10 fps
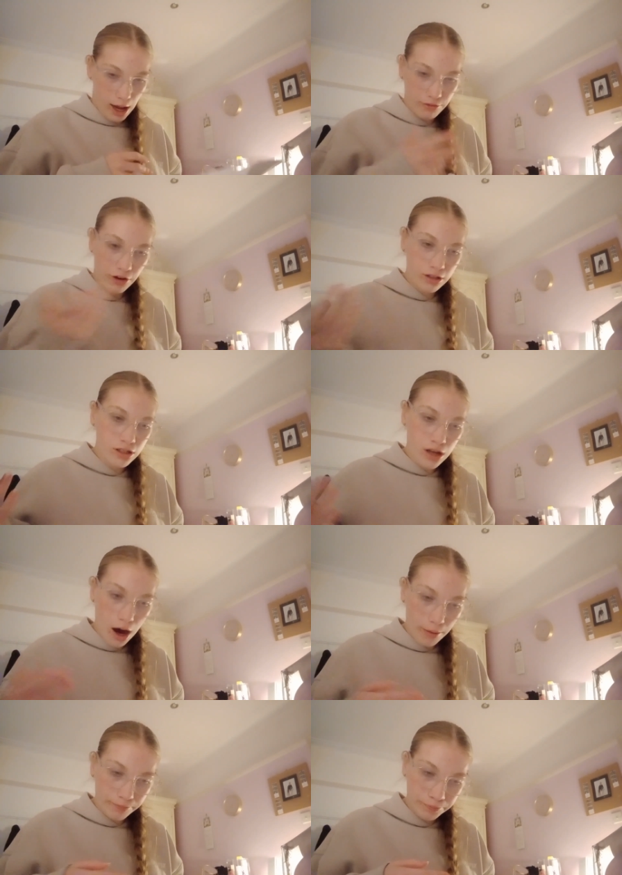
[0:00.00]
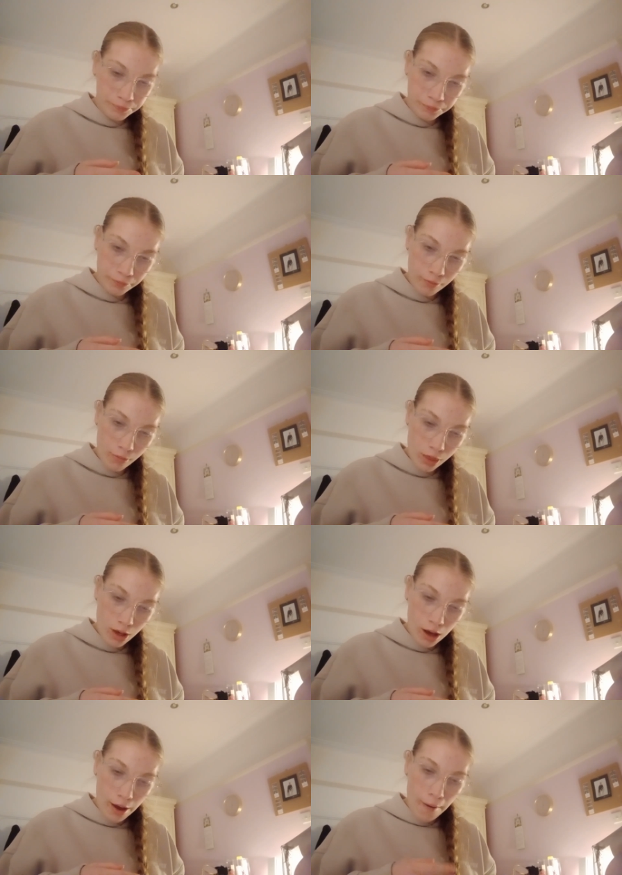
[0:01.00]
I've done some,
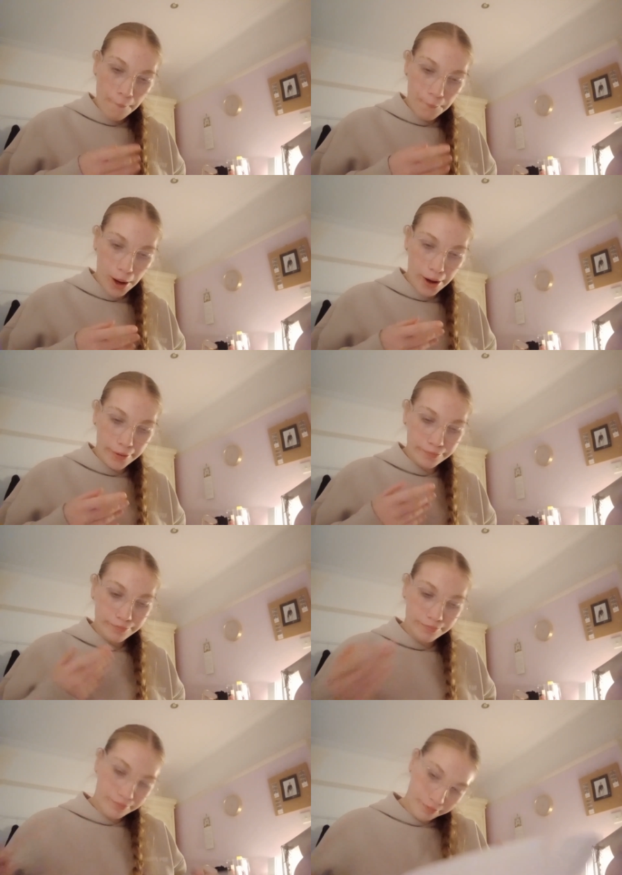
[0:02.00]
but